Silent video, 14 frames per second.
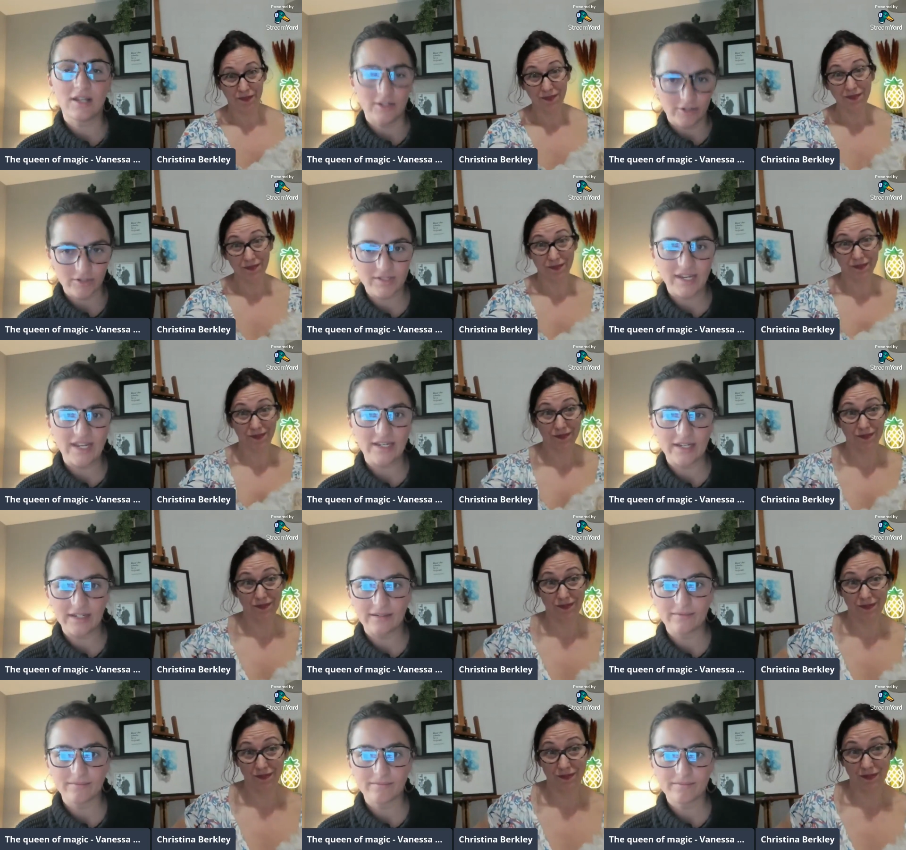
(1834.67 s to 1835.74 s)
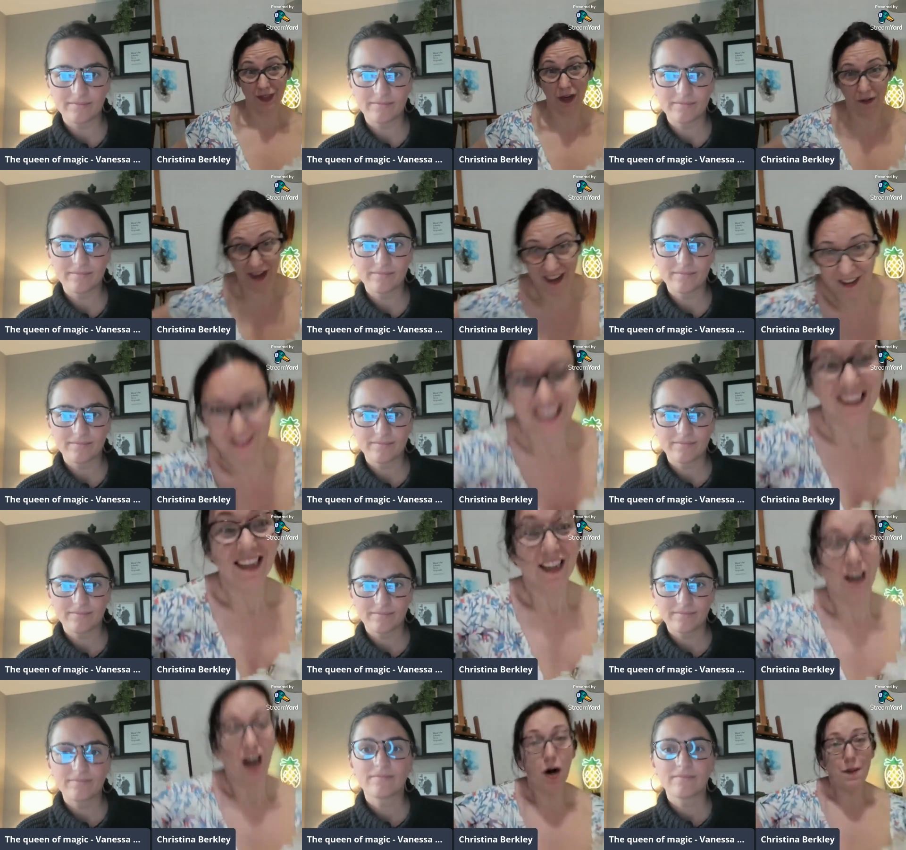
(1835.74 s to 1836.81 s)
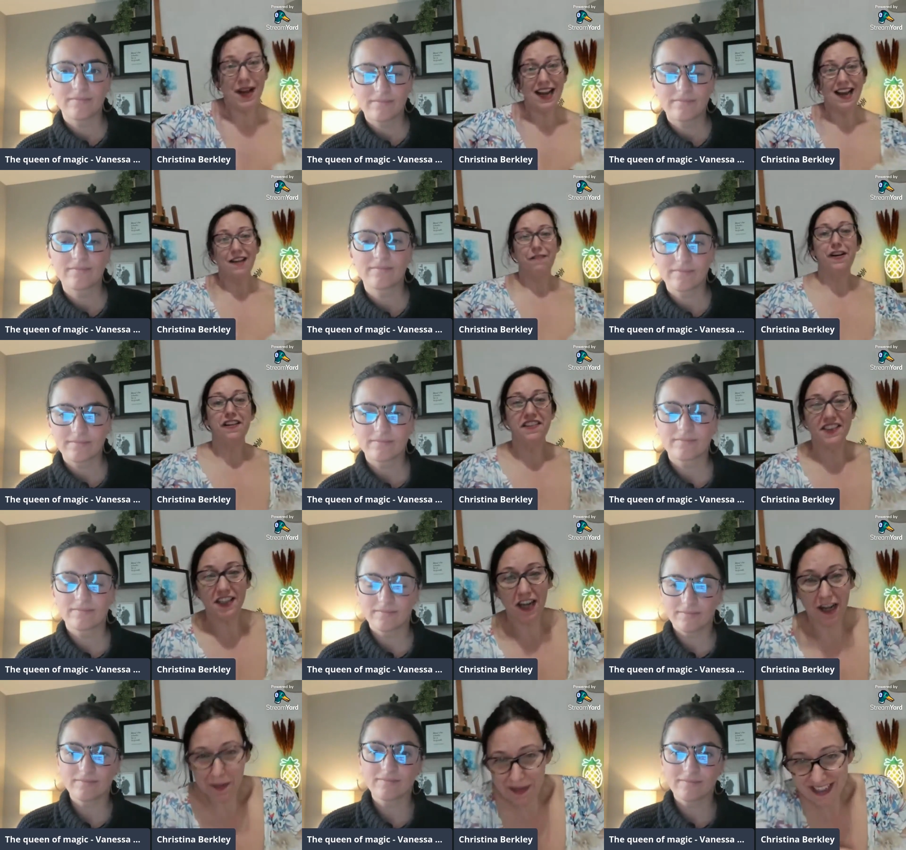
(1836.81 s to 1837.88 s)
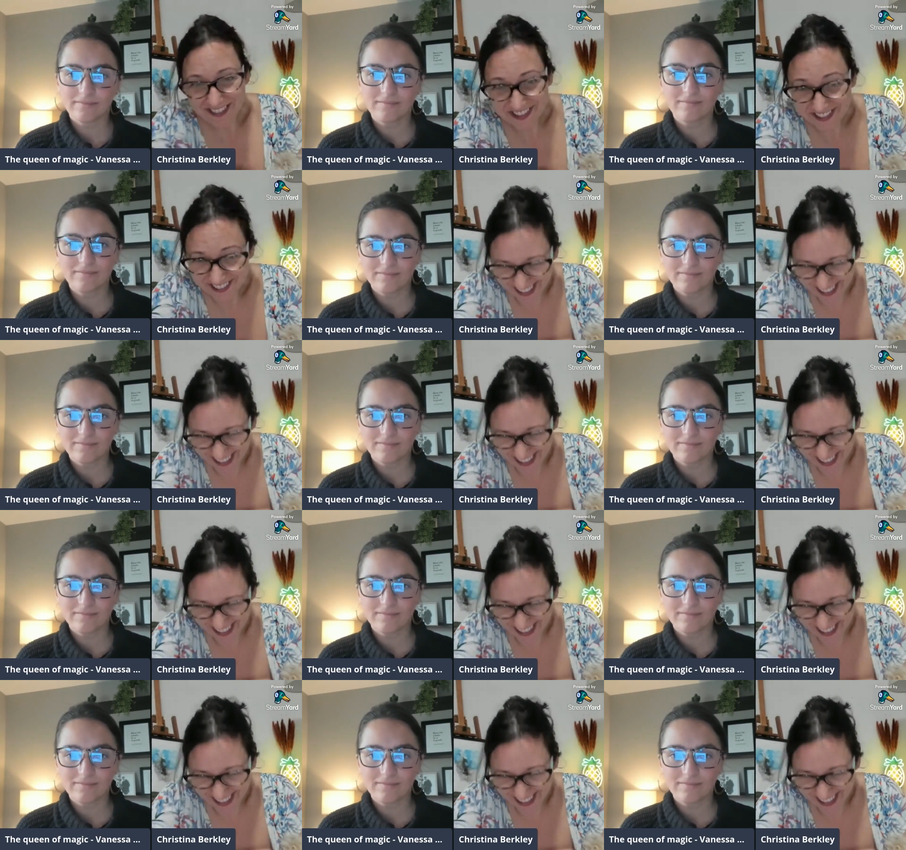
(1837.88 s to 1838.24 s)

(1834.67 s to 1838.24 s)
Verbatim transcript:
Speaker 1: understanding.
Speaker 2: Okay. Oh my God, false dichotomies.